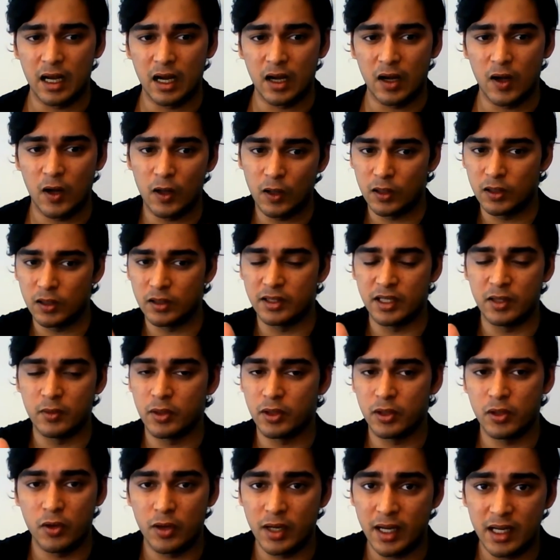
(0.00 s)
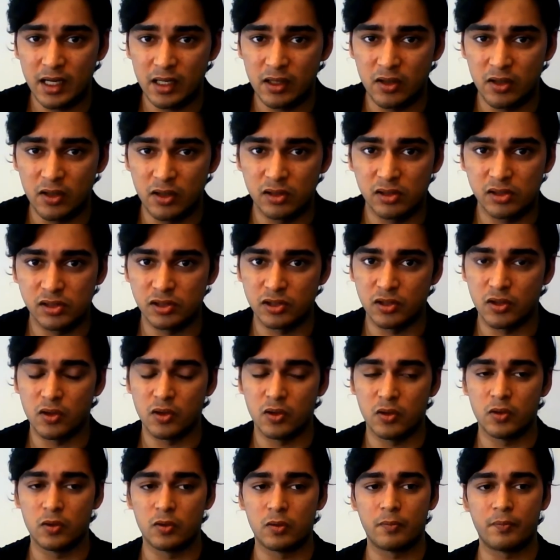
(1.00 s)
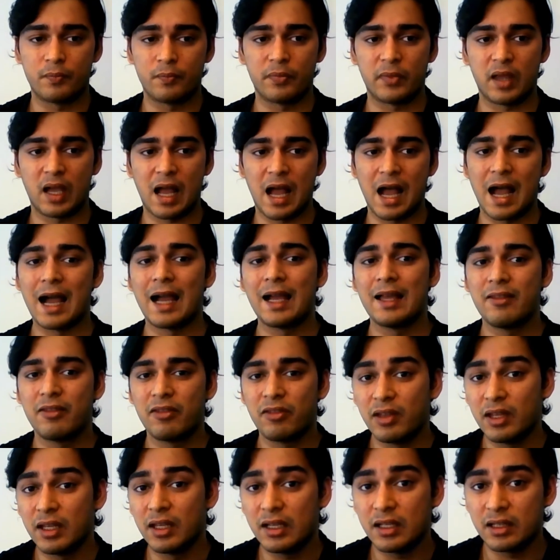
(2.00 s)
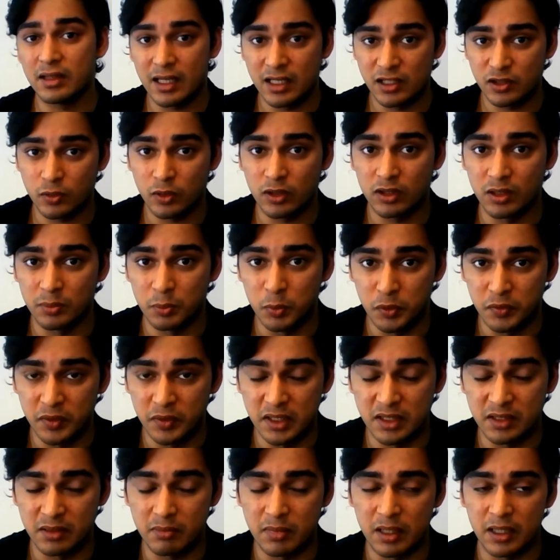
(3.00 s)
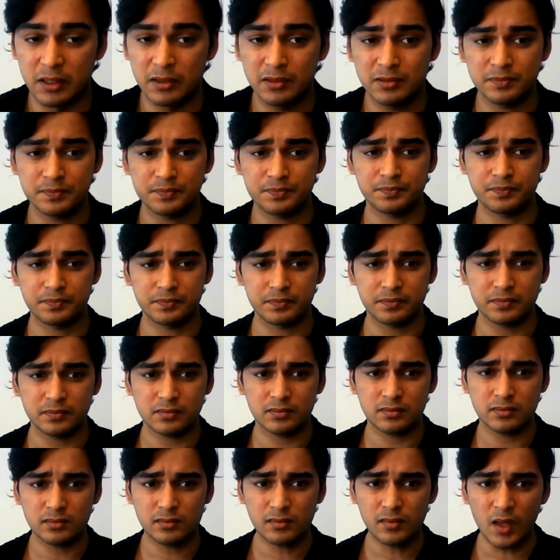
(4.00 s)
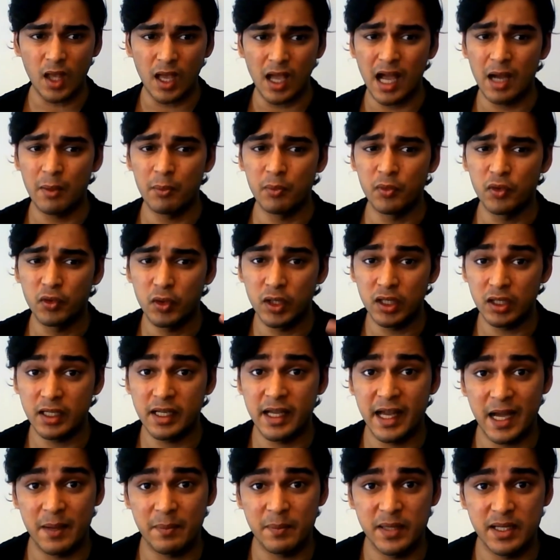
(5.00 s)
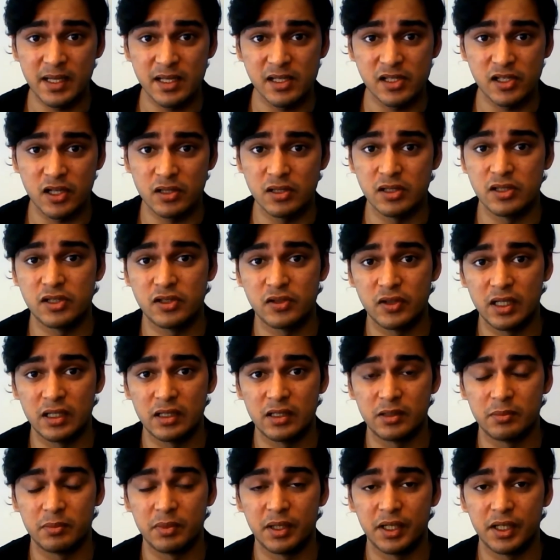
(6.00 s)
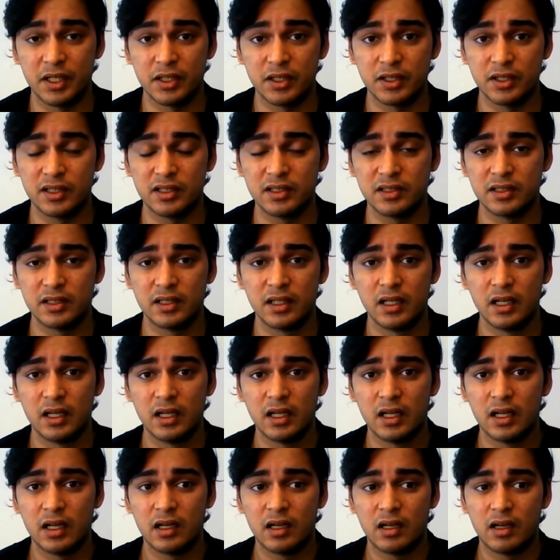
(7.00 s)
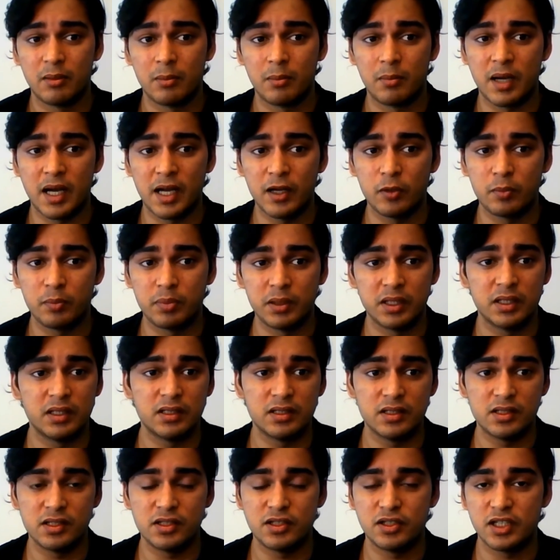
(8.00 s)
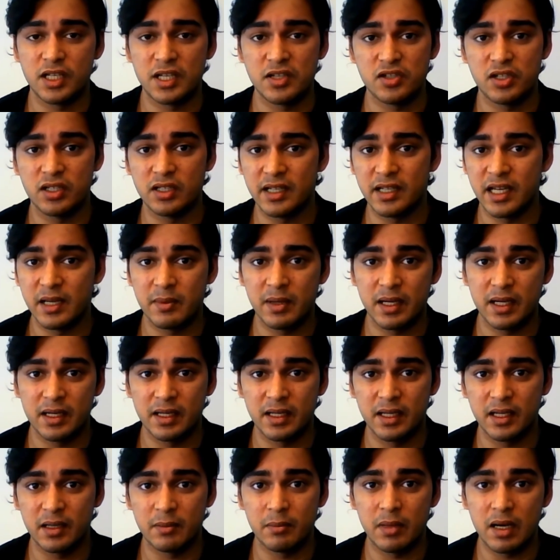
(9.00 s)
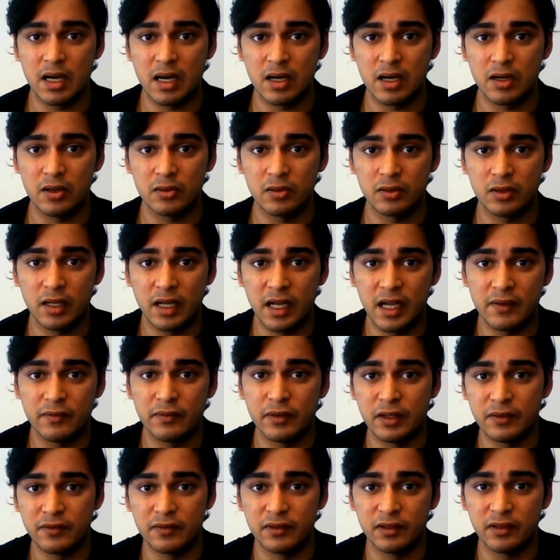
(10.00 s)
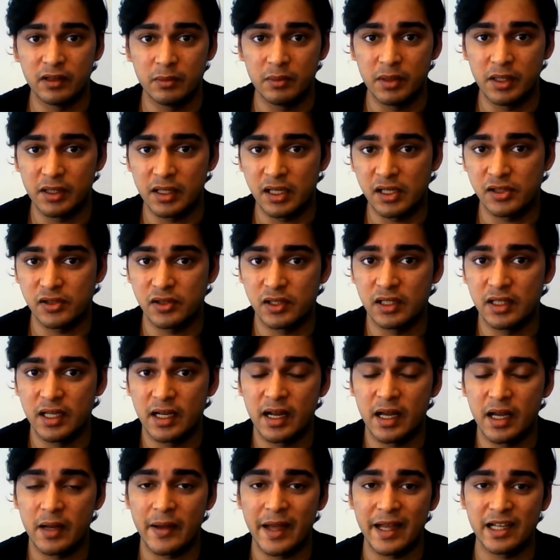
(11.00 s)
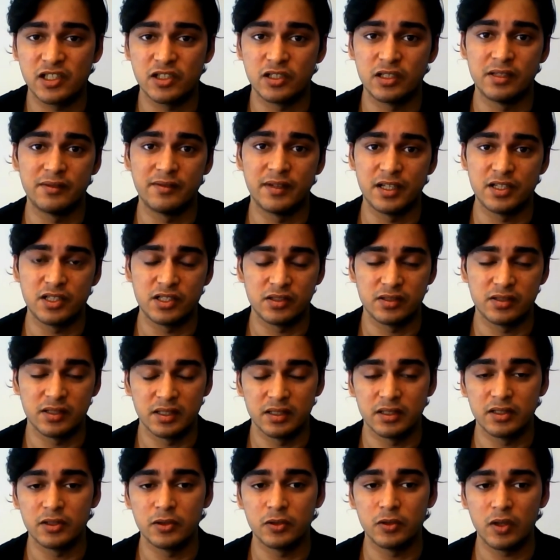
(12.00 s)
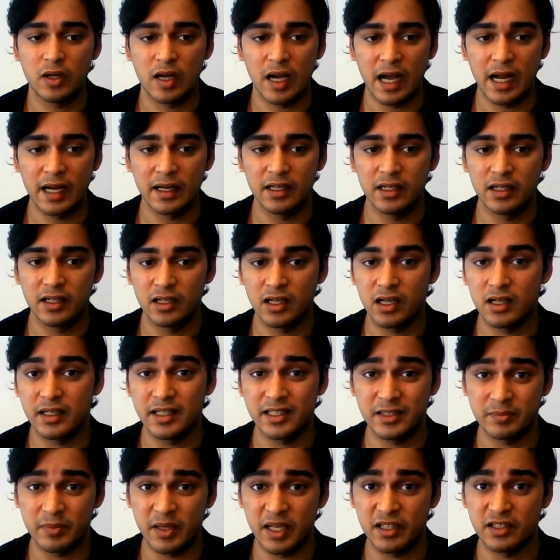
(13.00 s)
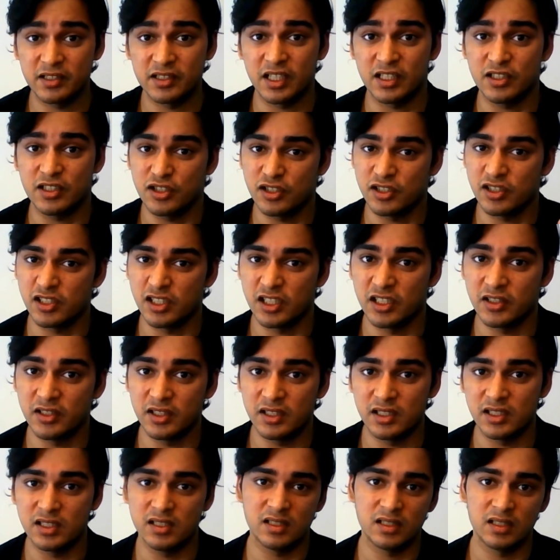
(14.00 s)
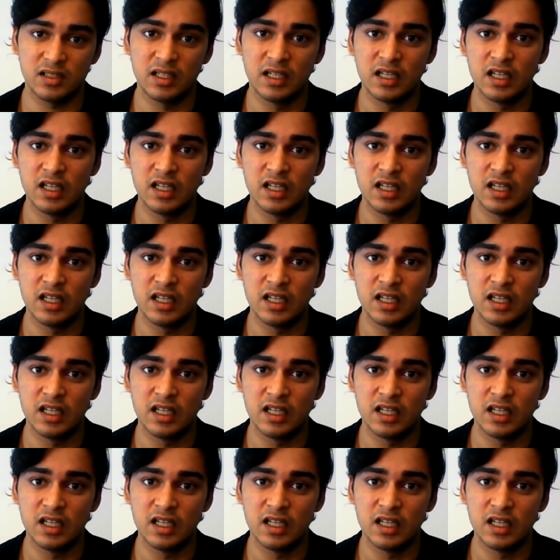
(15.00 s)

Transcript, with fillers: there were no dialogues, so I think that's what the movie is about. I'm really happy I saw this trailer because my opinion is changing day by day about every film industry that I actually venture into. I did not expect such serious,